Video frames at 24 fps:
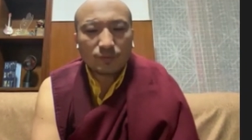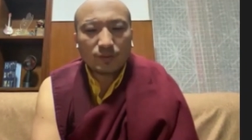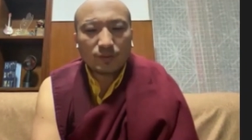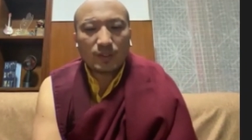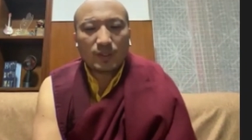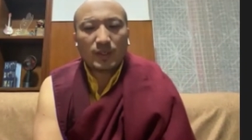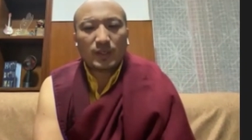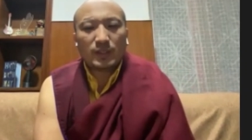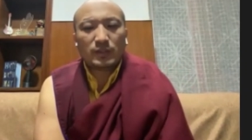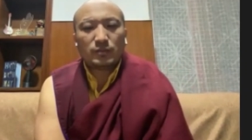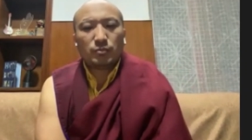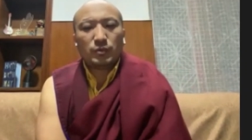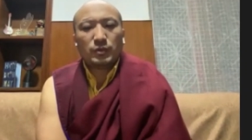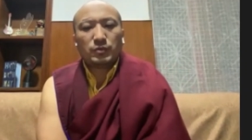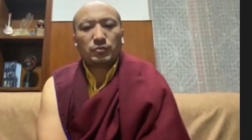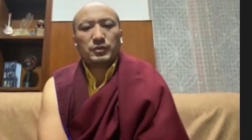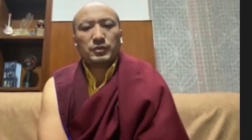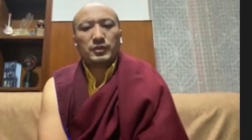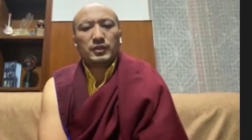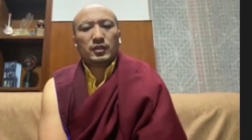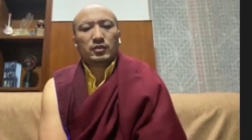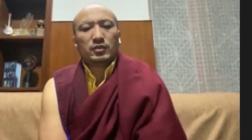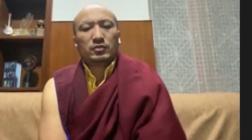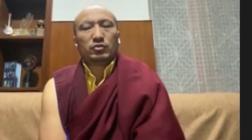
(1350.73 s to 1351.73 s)
And when
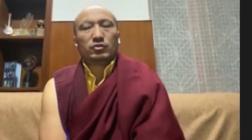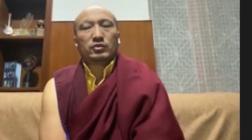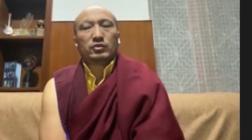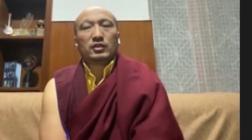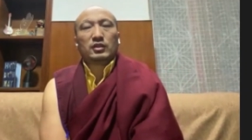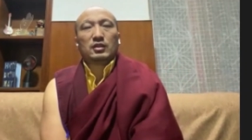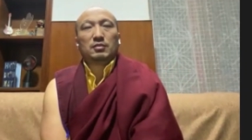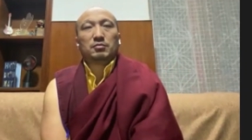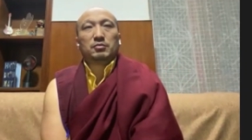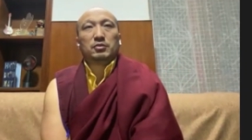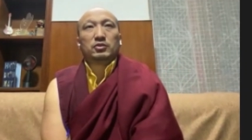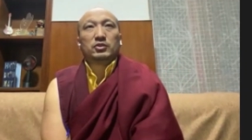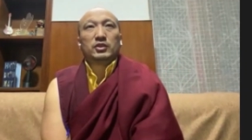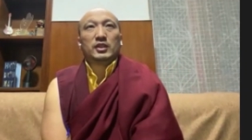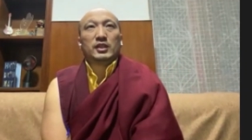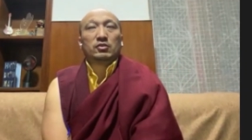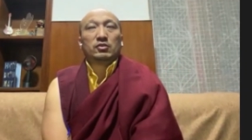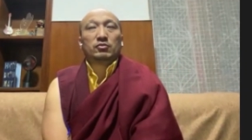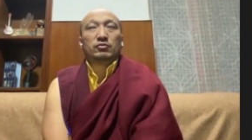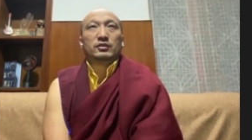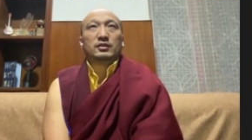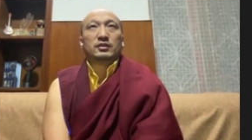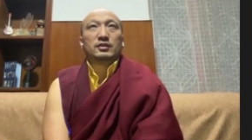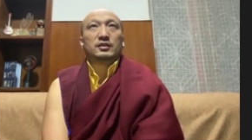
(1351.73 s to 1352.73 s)
we are talking about
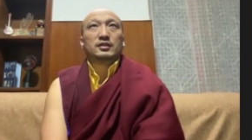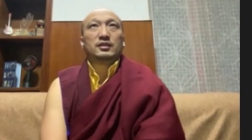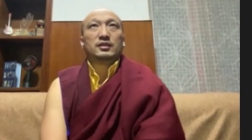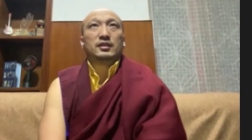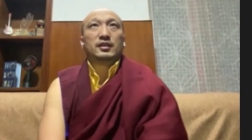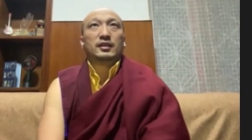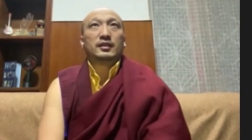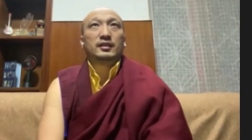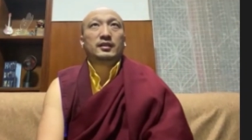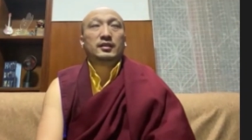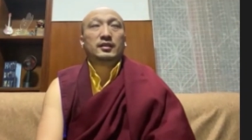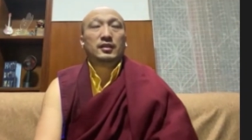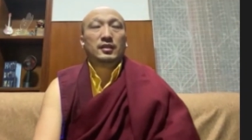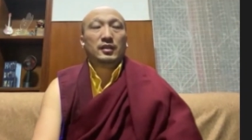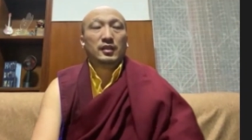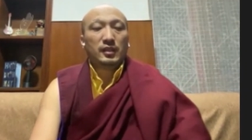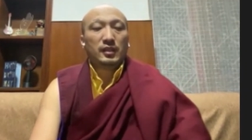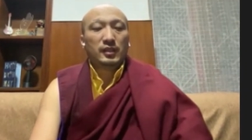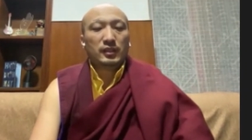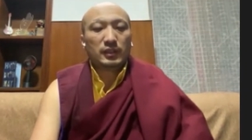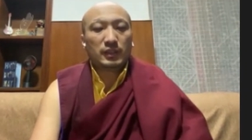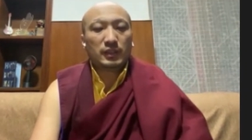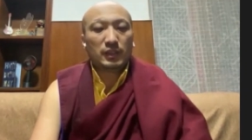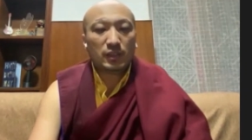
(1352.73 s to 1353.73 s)
generosity, and
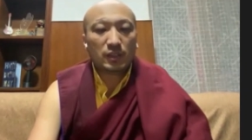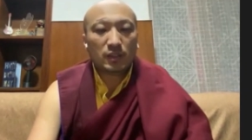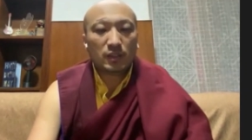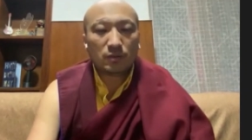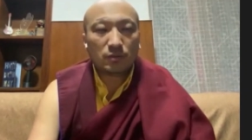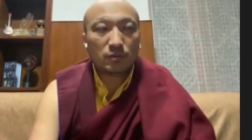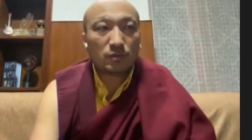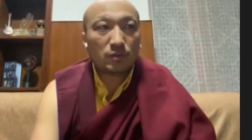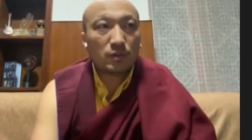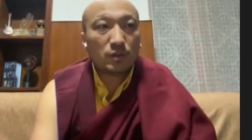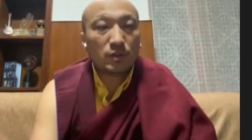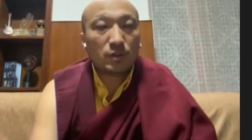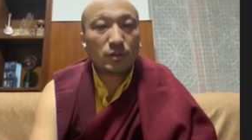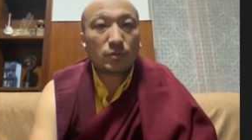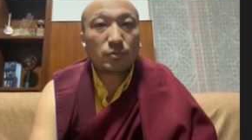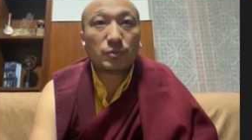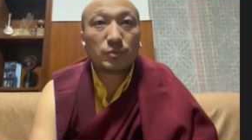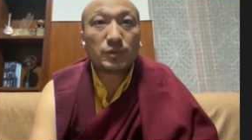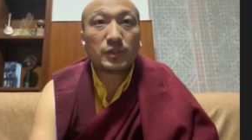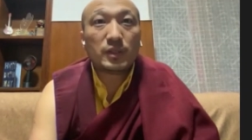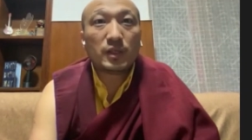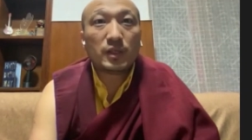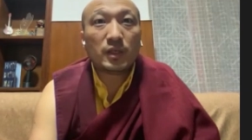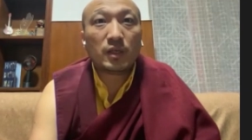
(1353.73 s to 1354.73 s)
here
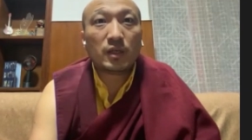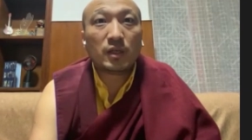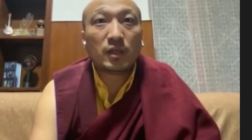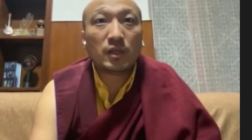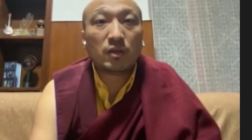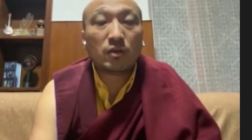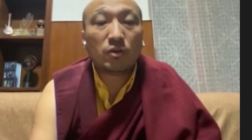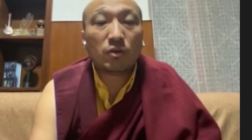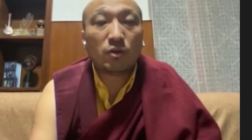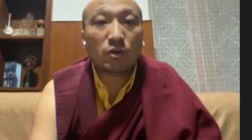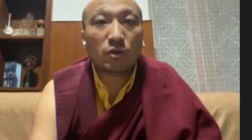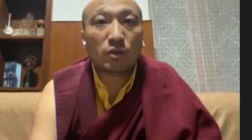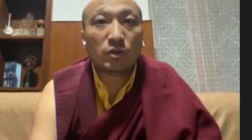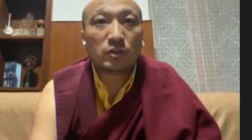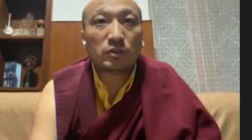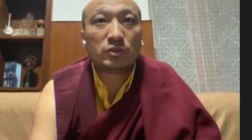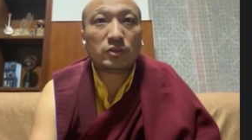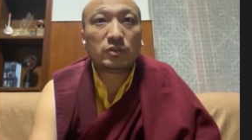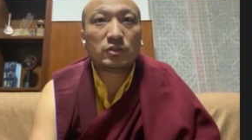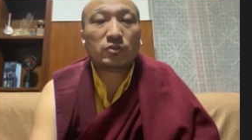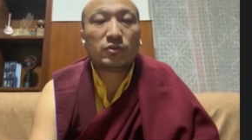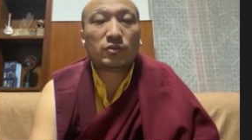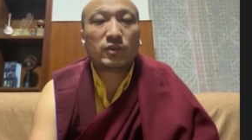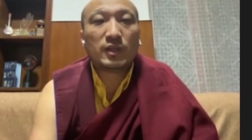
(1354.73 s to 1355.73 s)
we are all
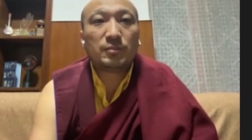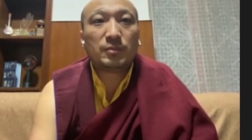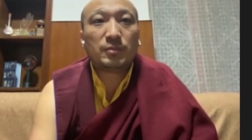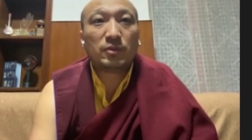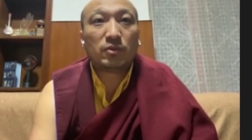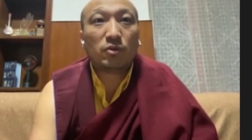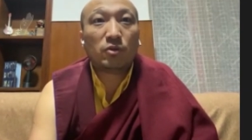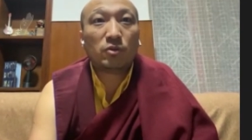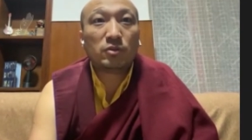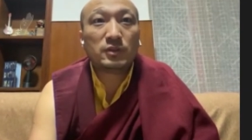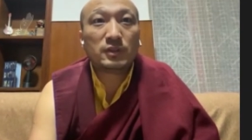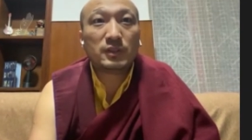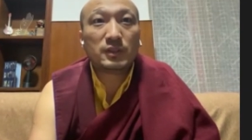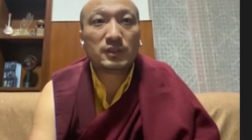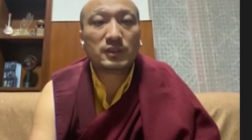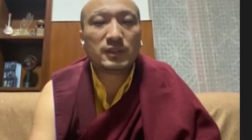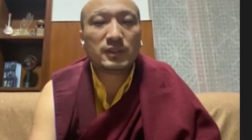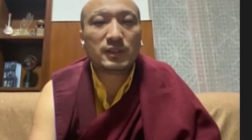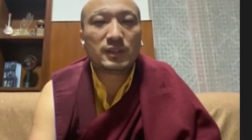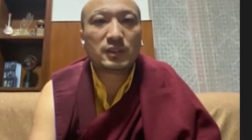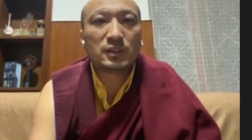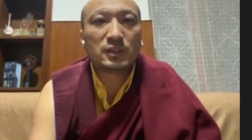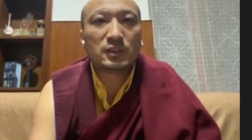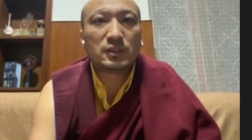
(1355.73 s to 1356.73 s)
describing all these
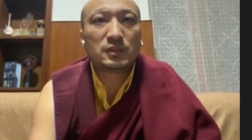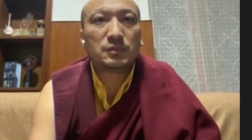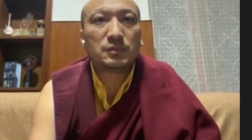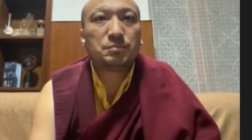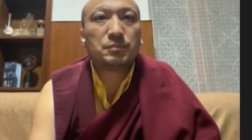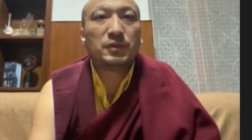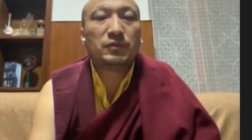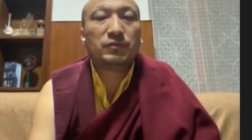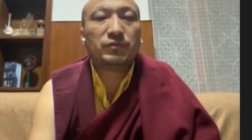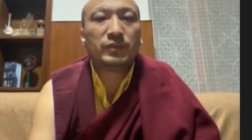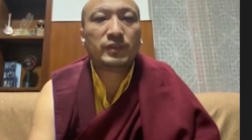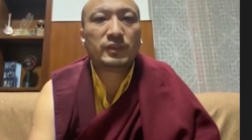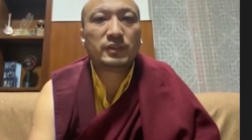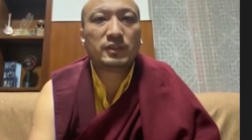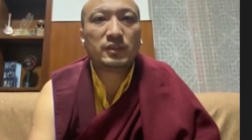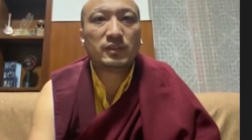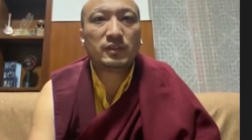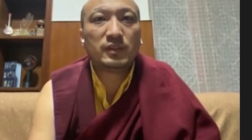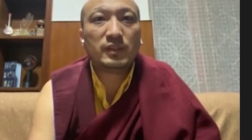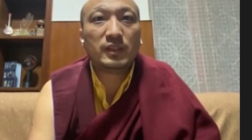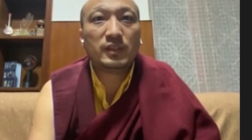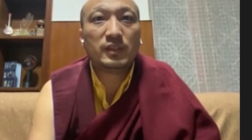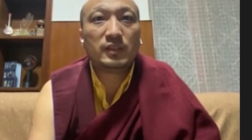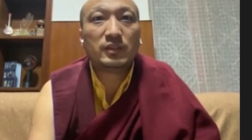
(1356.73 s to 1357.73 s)
six
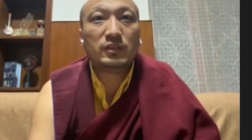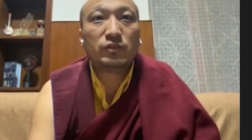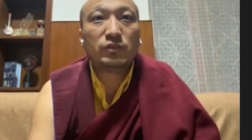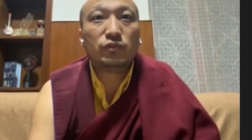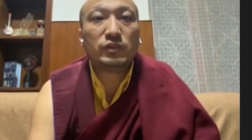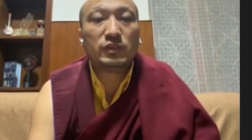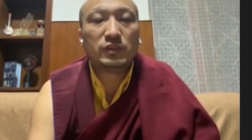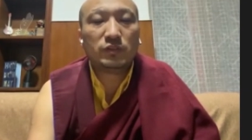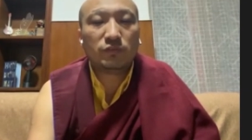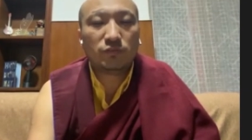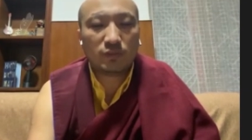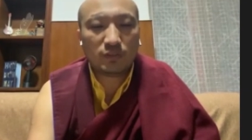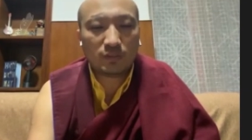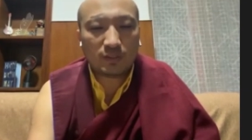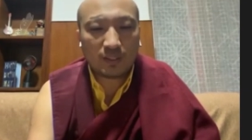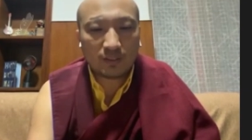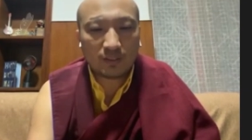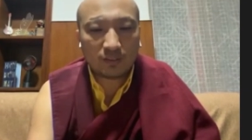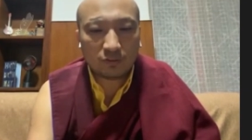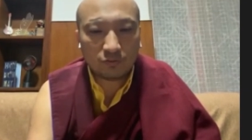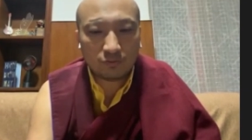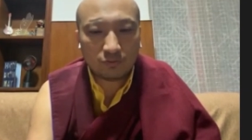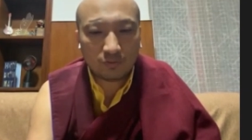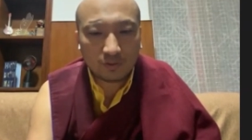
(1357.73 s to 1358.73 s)
perfection in three different
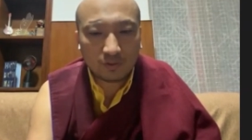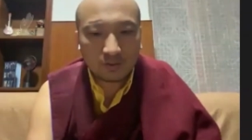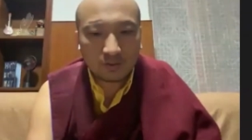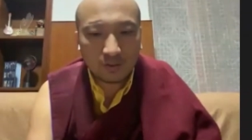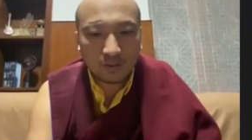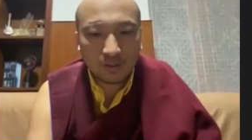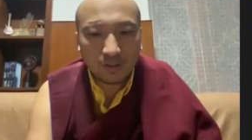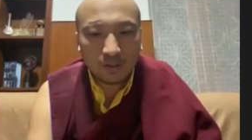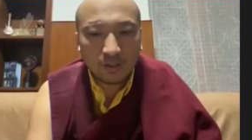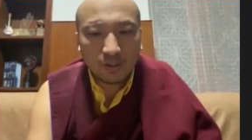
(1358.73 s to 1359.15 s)
categories.